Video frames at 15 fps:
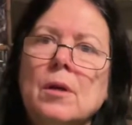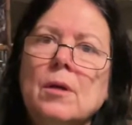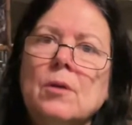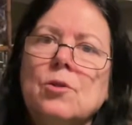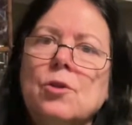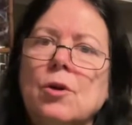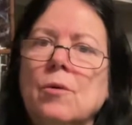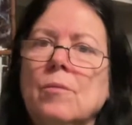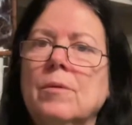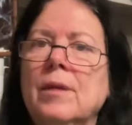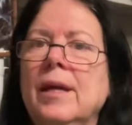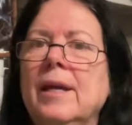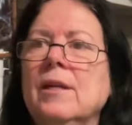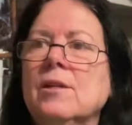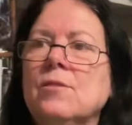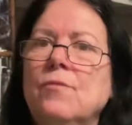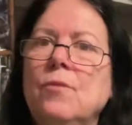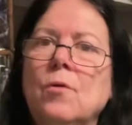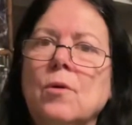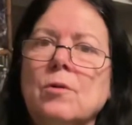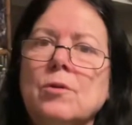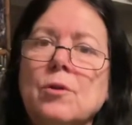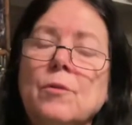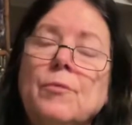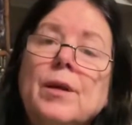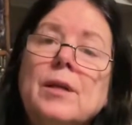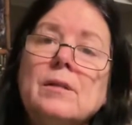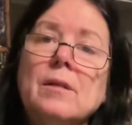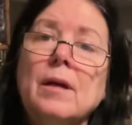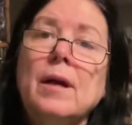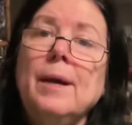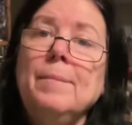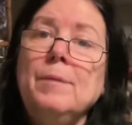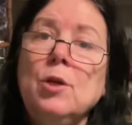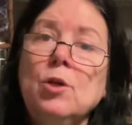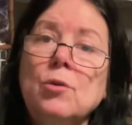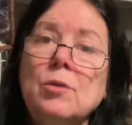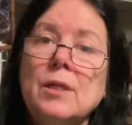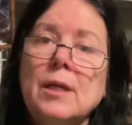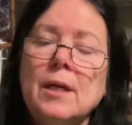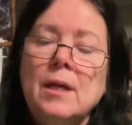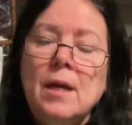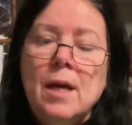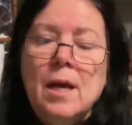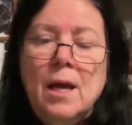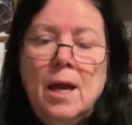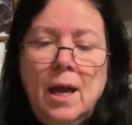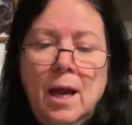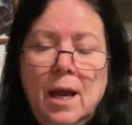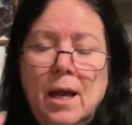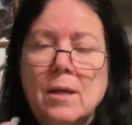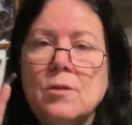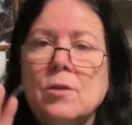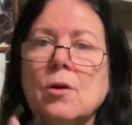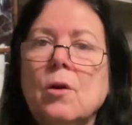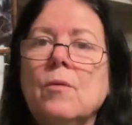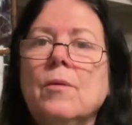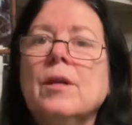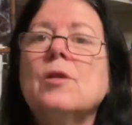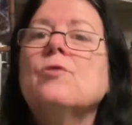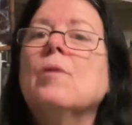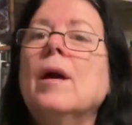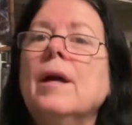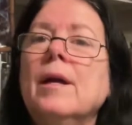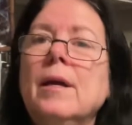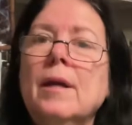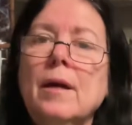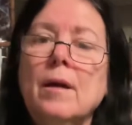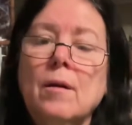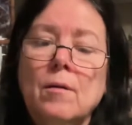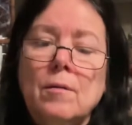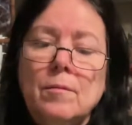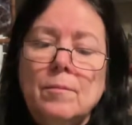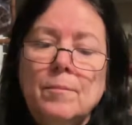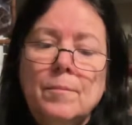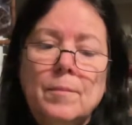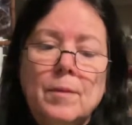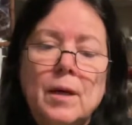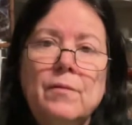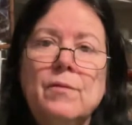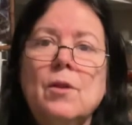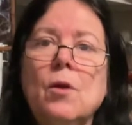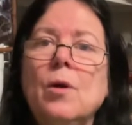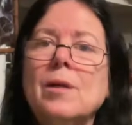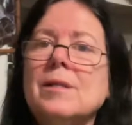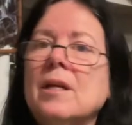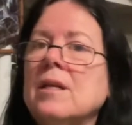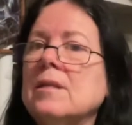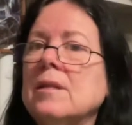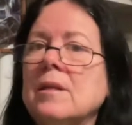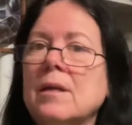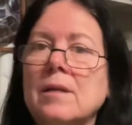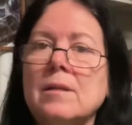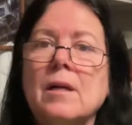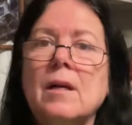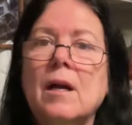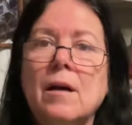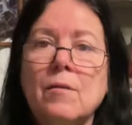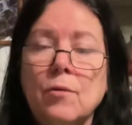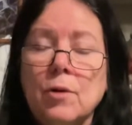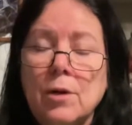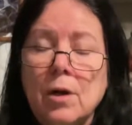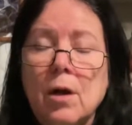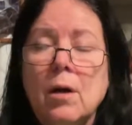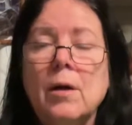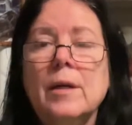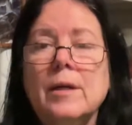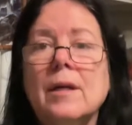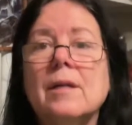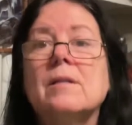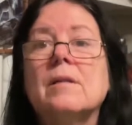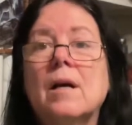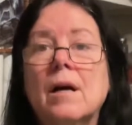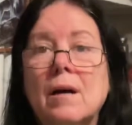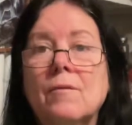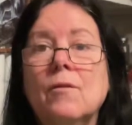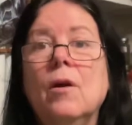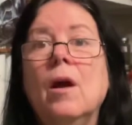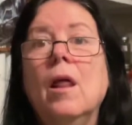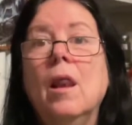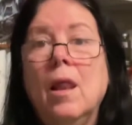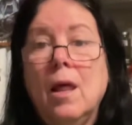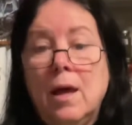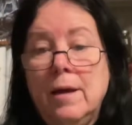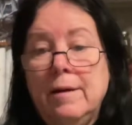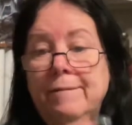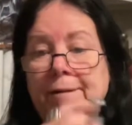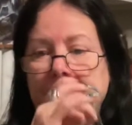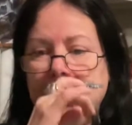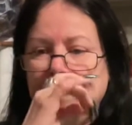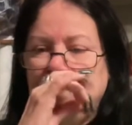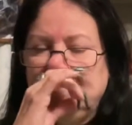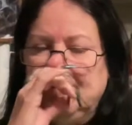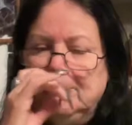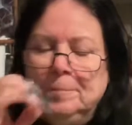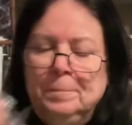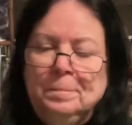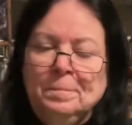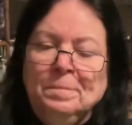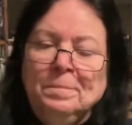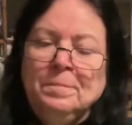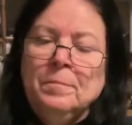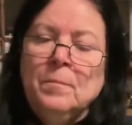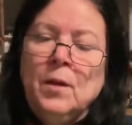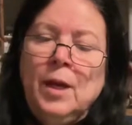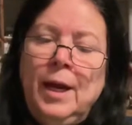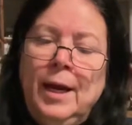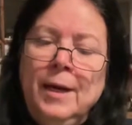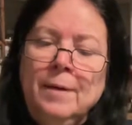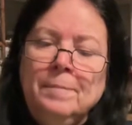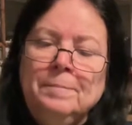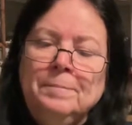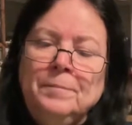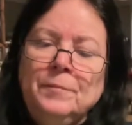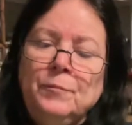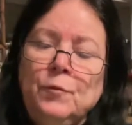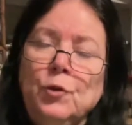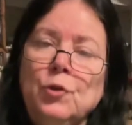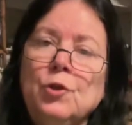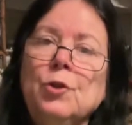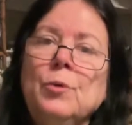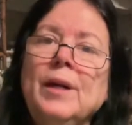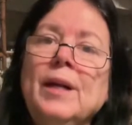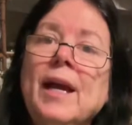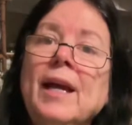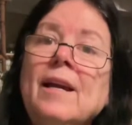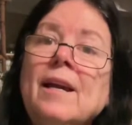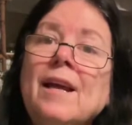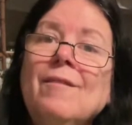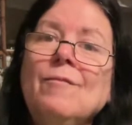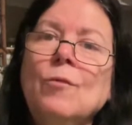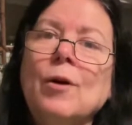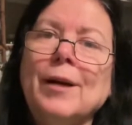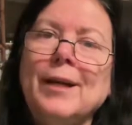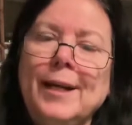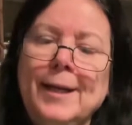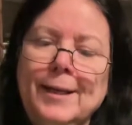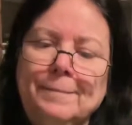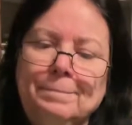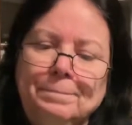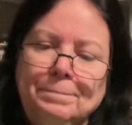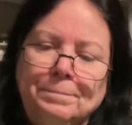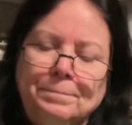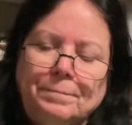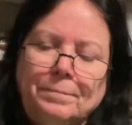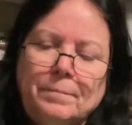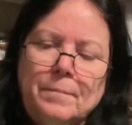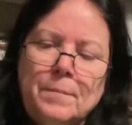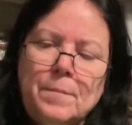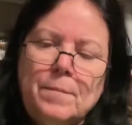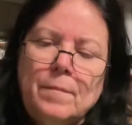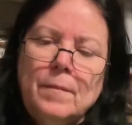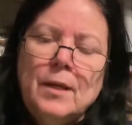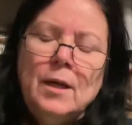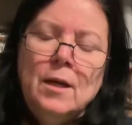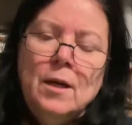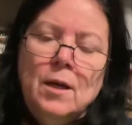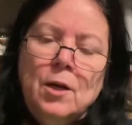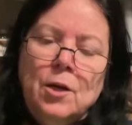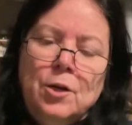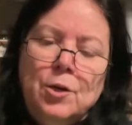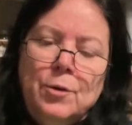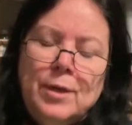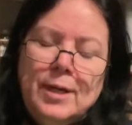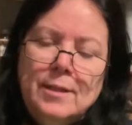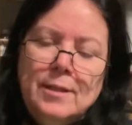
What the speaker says: certain things for certain things that I'm using. And so this right here, even though it says it doesn't cover it all, it does cover a lot of it. Okay, if you're doing a love working, you can